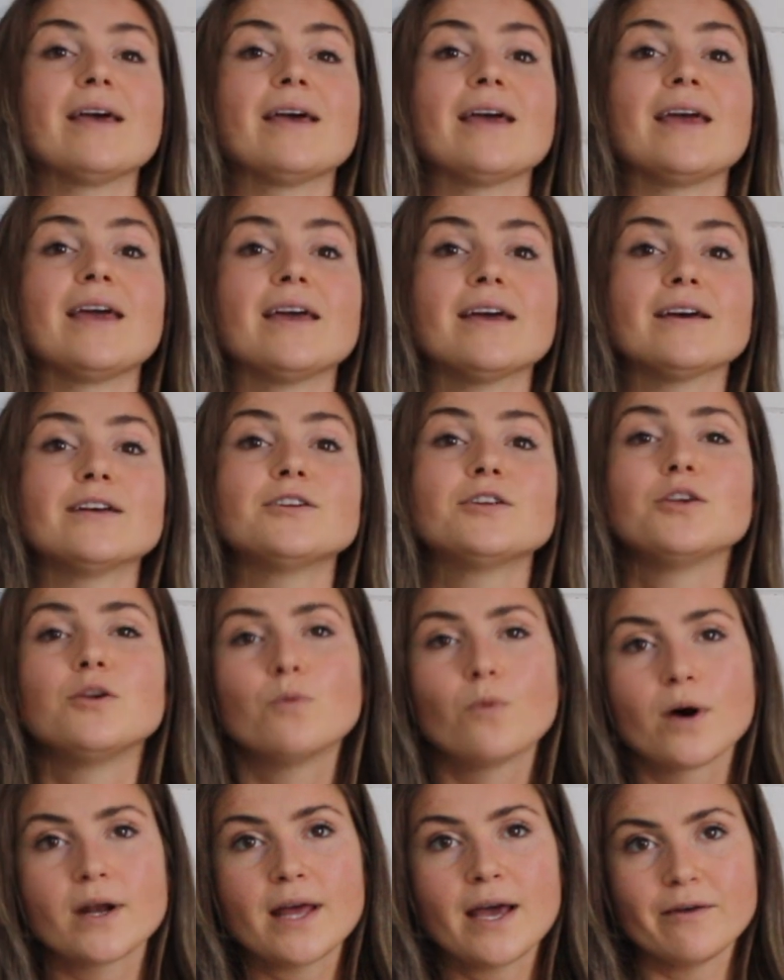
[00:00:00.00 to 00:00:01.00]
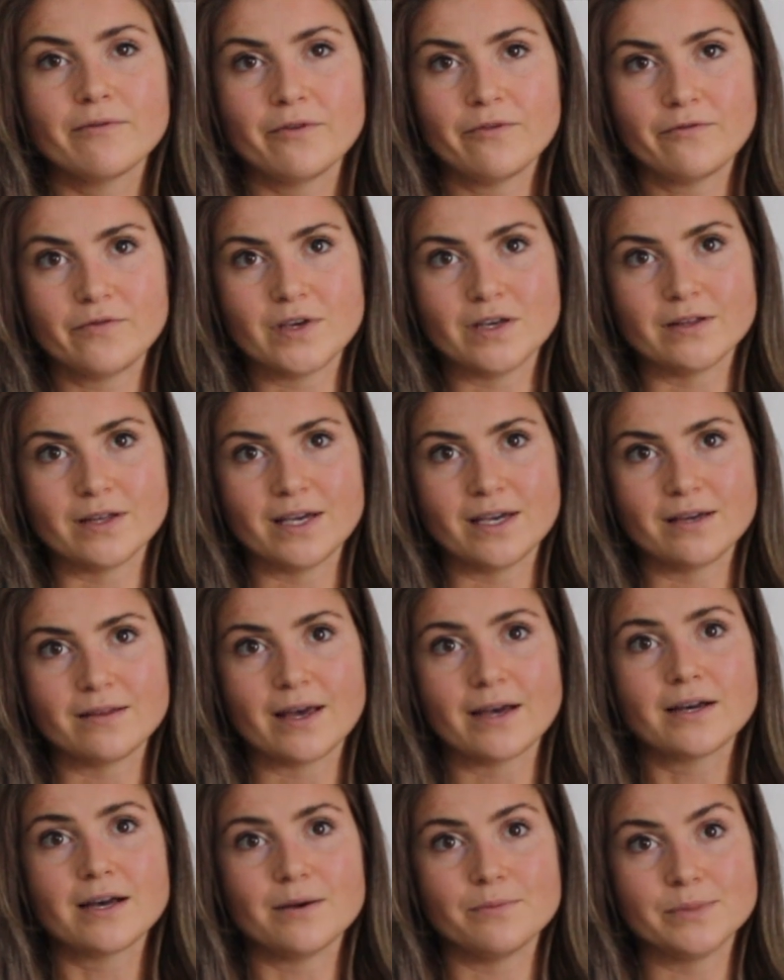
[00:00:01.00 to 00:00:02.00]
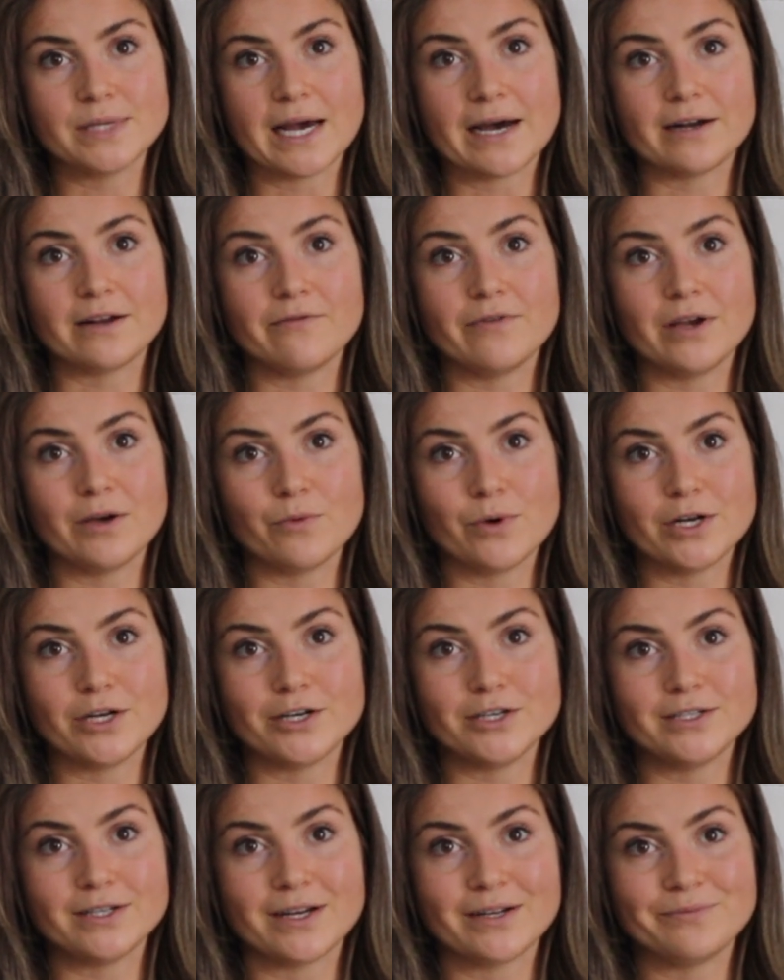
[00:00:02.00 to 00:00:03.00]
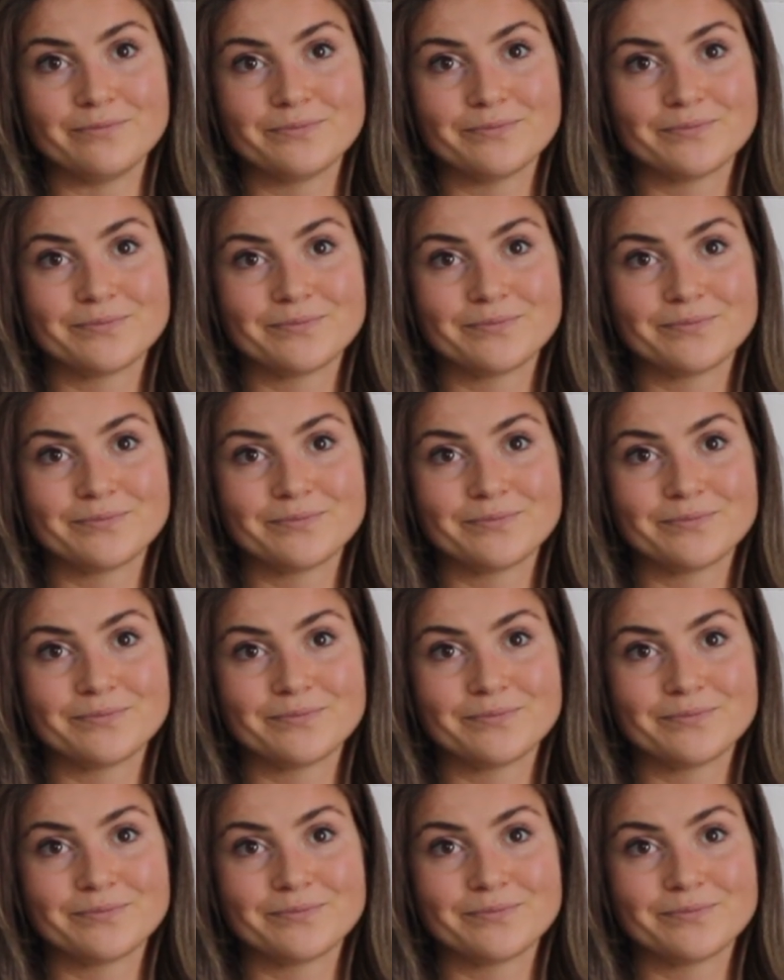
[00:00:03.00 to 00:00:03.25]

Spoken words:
and you want to have a feeling that comes out of it when you're done.